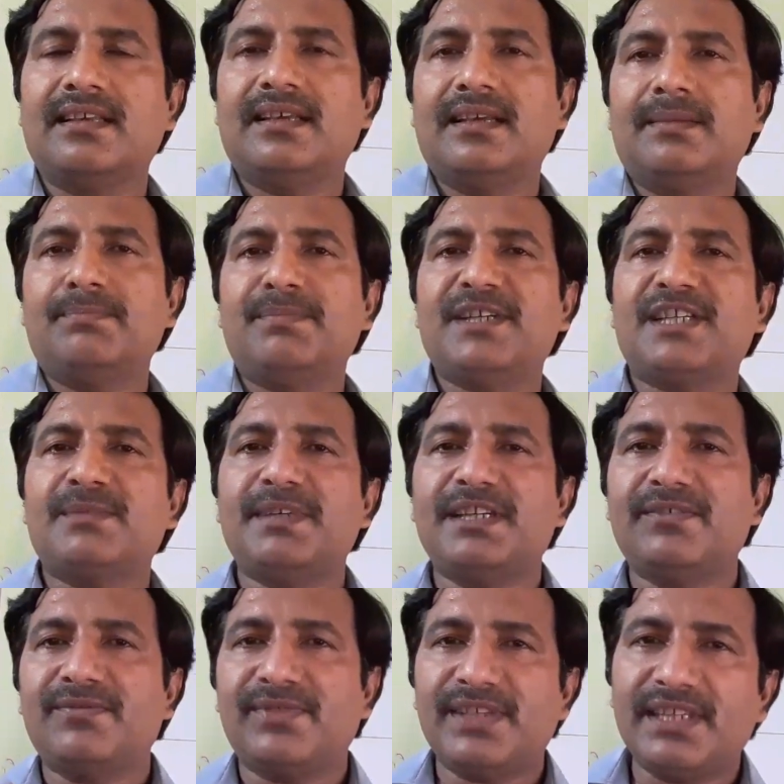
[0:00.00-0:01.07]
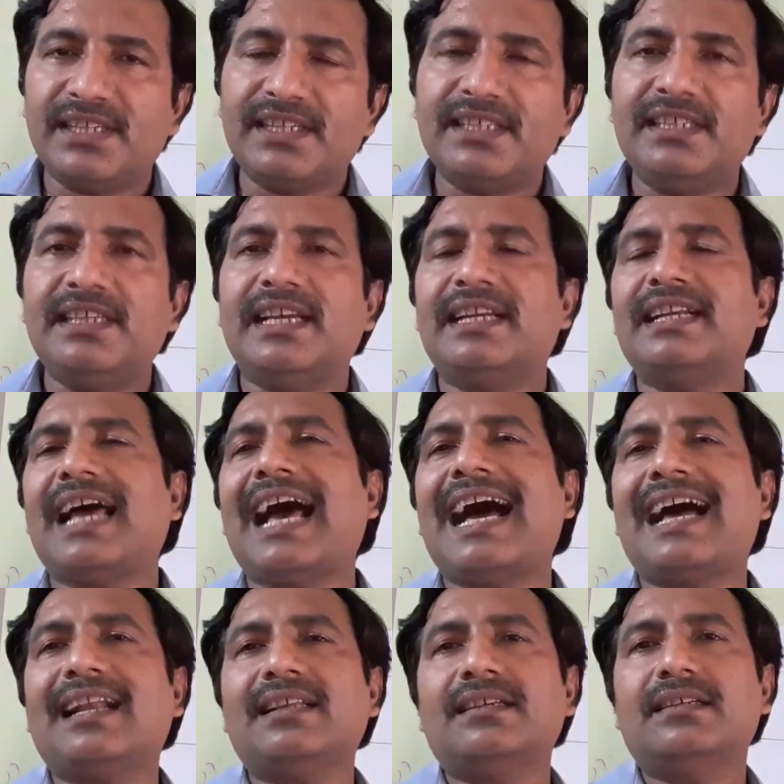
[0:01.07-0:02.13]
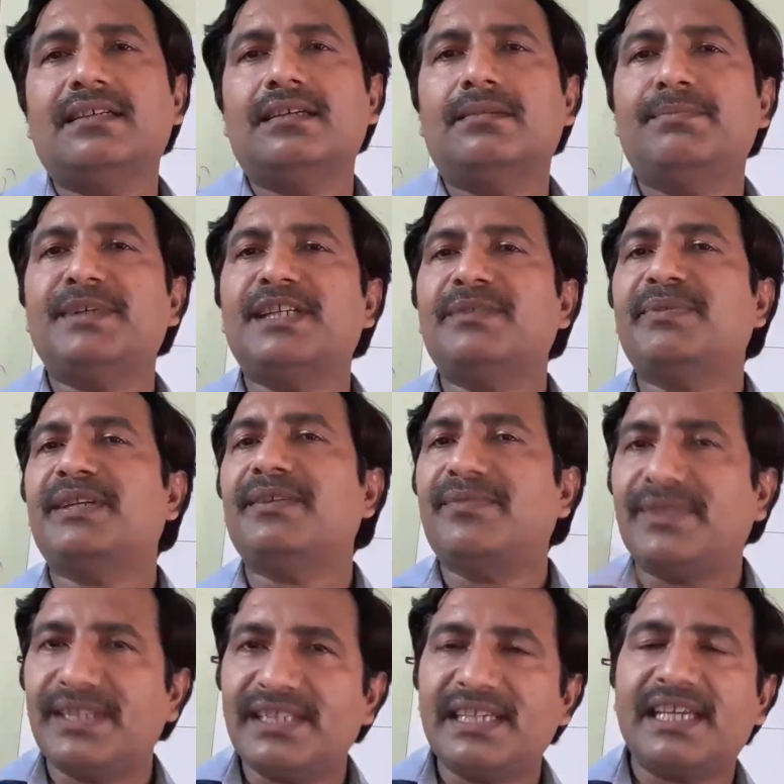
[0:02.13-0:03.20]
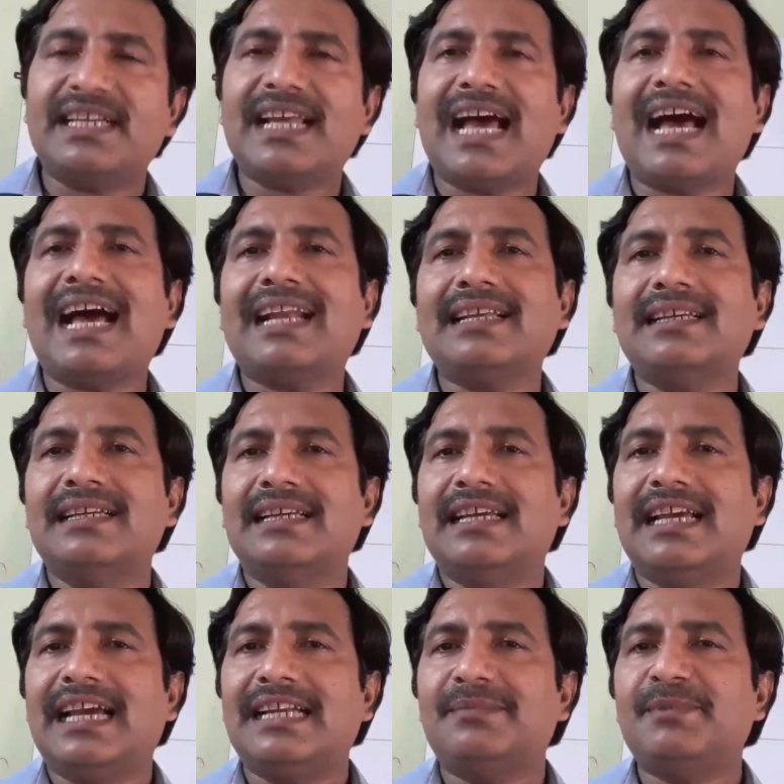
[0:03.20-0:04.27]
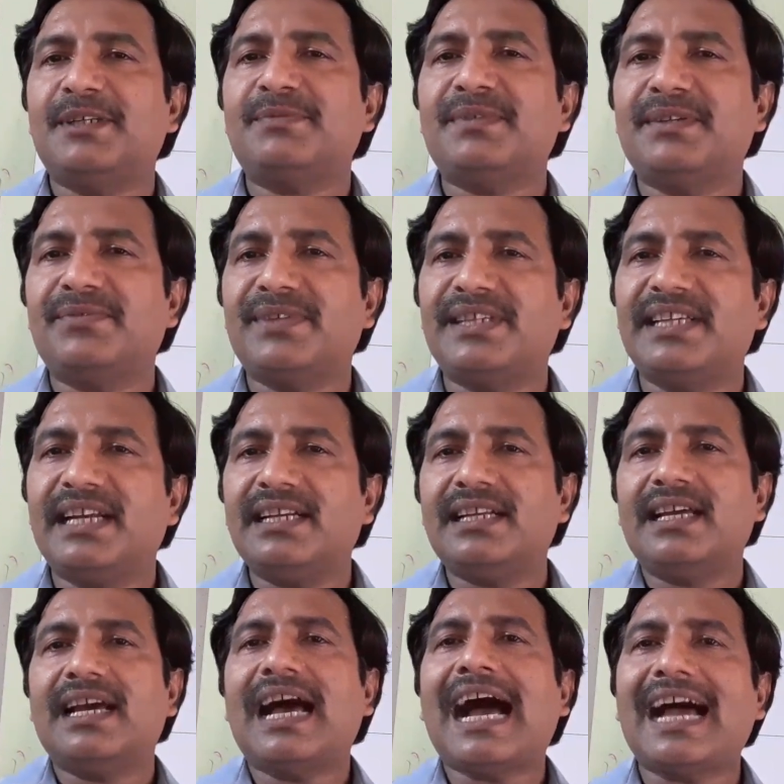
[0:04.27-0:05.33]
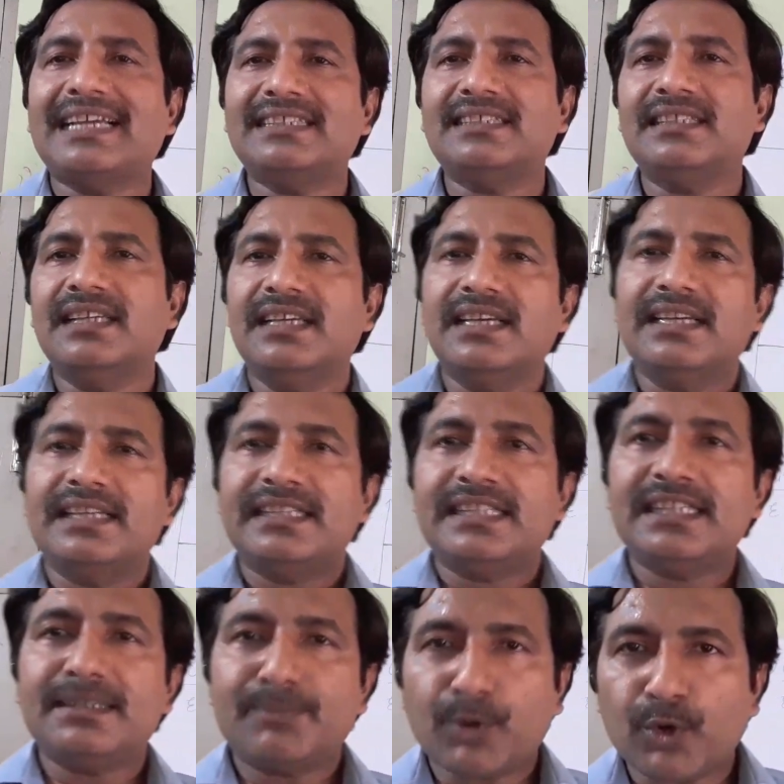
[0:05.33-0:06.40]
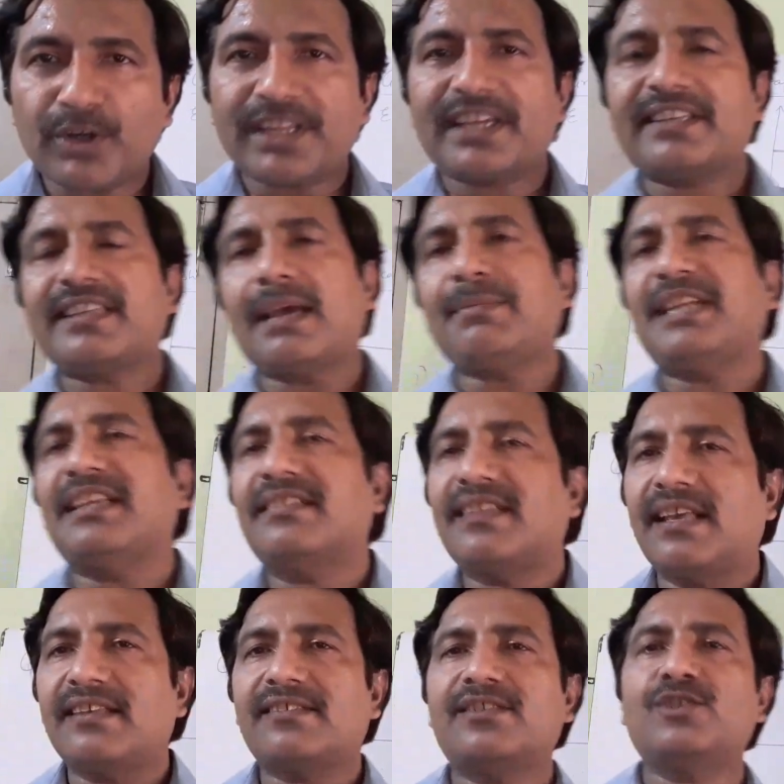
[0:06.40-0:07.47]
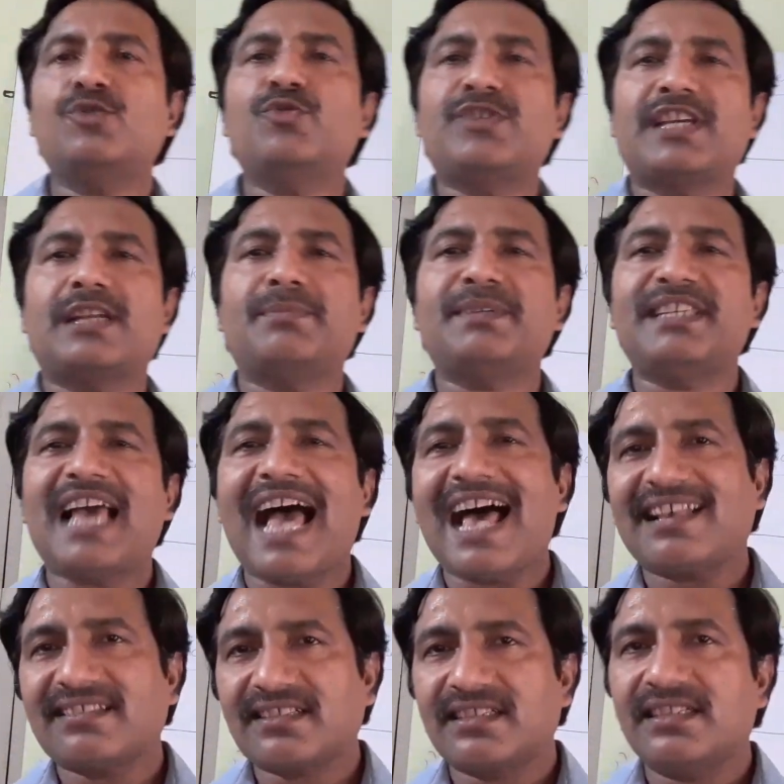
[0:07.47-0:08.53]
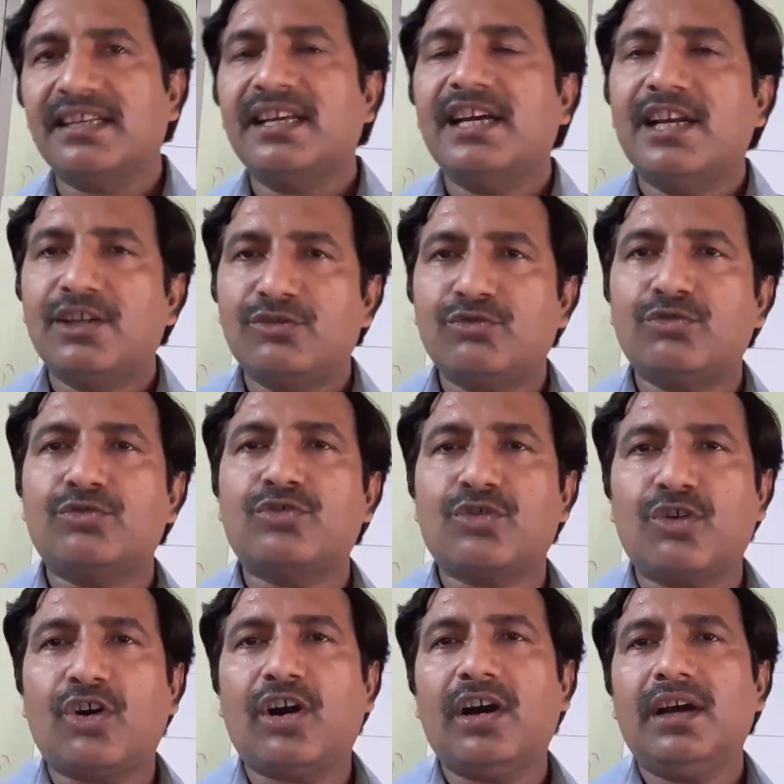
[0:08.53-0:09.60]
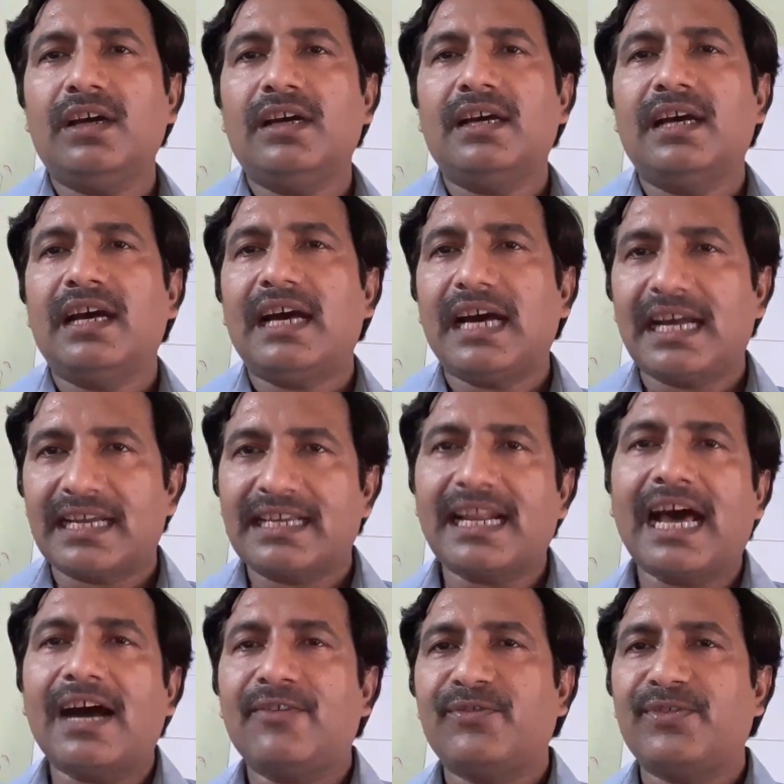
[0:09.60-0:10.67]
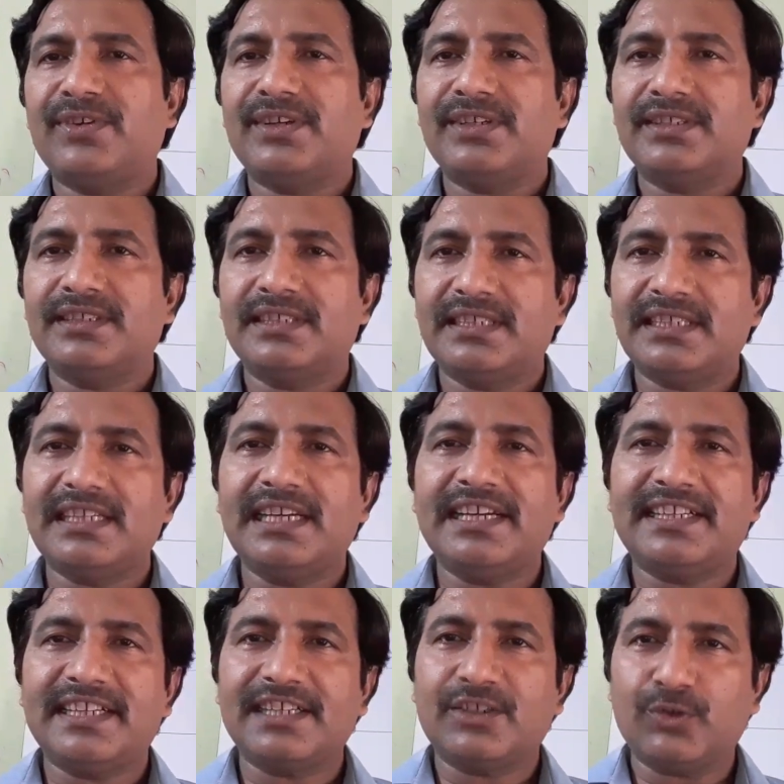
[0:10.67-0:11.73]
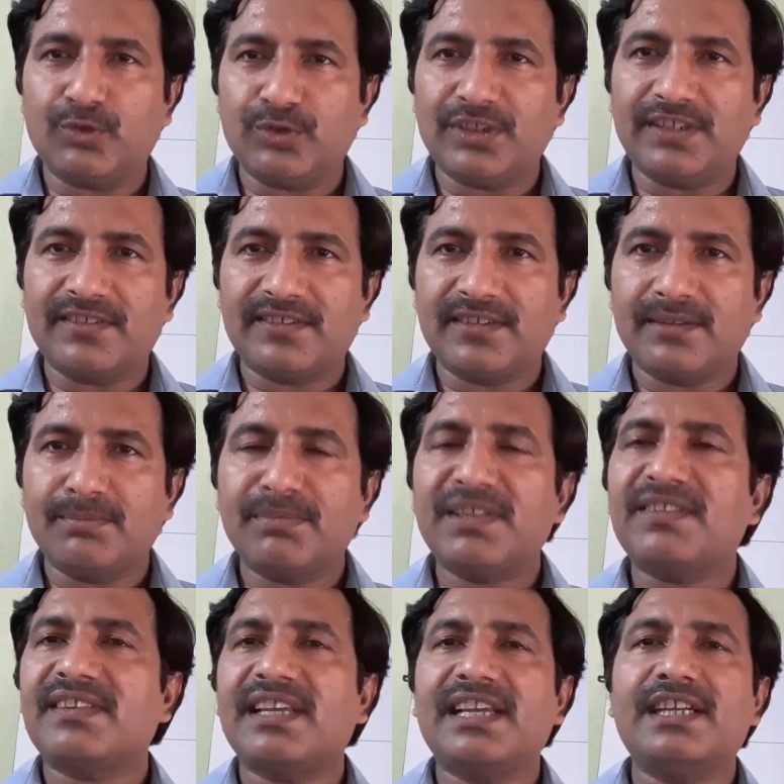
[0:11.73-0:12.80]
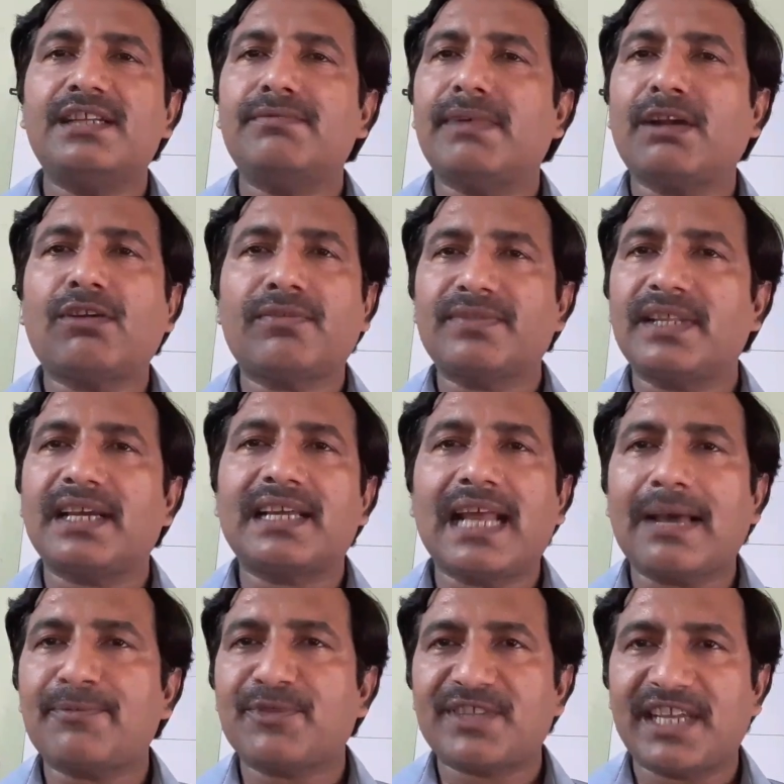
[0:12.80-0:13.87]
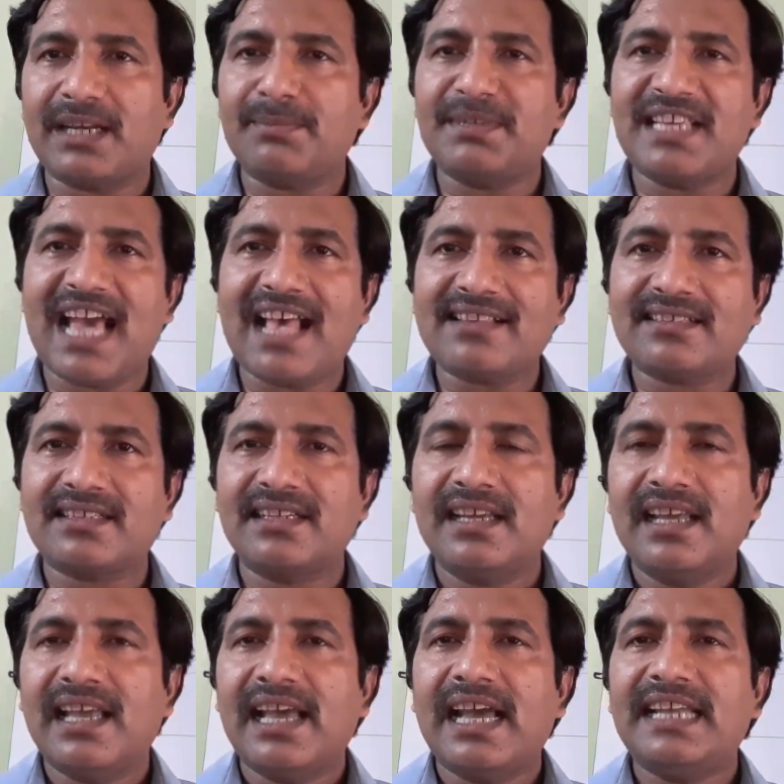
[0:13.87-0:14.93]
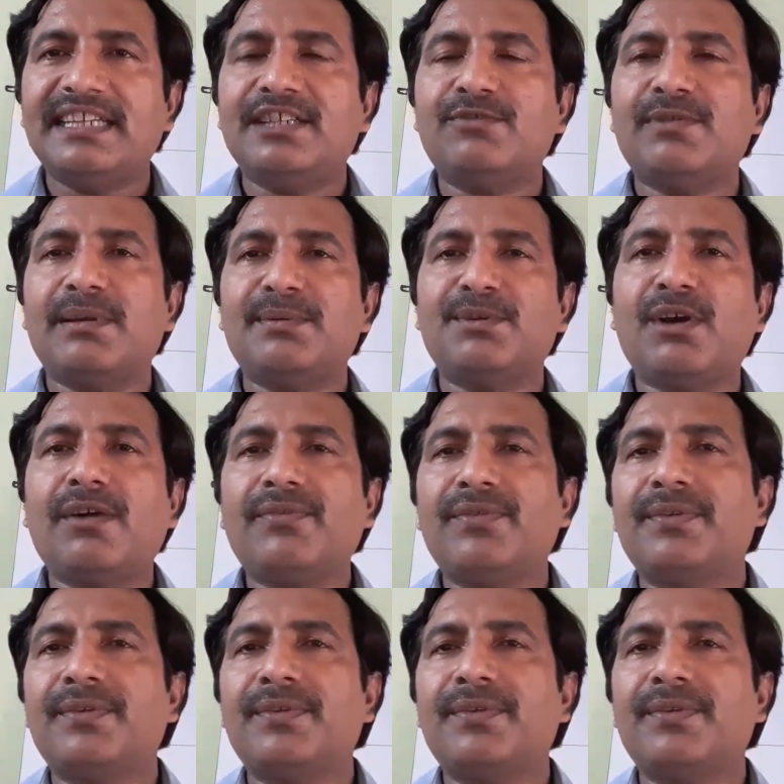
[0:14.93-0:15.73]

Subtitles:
between E and R, between V and R, and between V and I. In board examinations, you can be asked to draw a graph related to this. Means any one of the graphs can be asked and it will be of